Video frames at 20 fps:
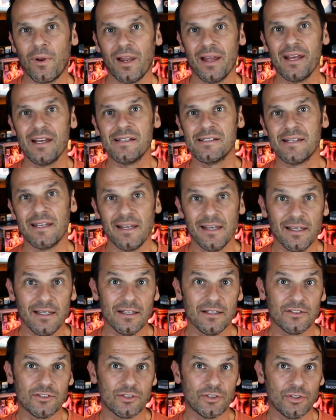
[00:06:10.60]
plays
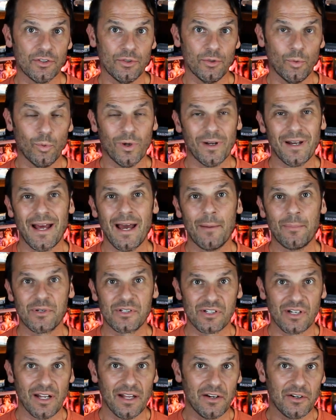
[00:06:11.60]
into what
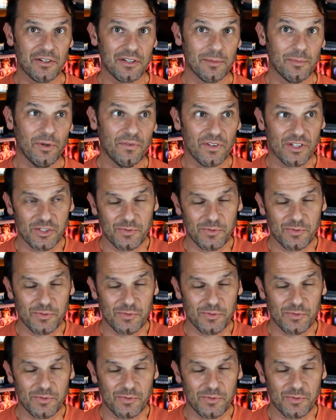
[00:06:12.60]
happens later in the movie,